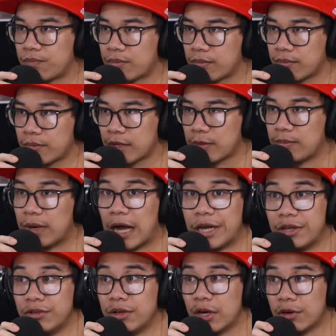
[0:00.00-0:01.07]
Right. I
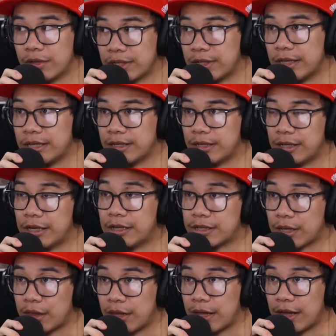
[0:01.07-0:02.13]
do know it is
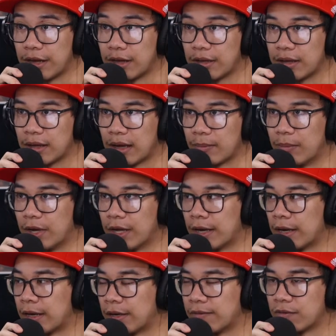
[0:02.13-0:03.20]
a thing, but
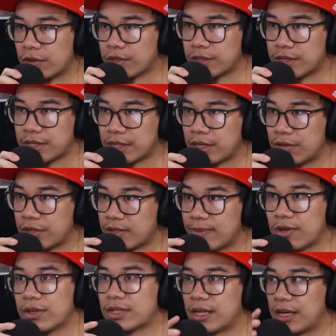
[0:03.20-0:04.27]
unfortunately, since I don't
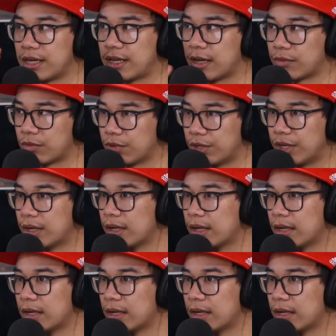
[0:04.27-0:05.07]
experience that, I can't really.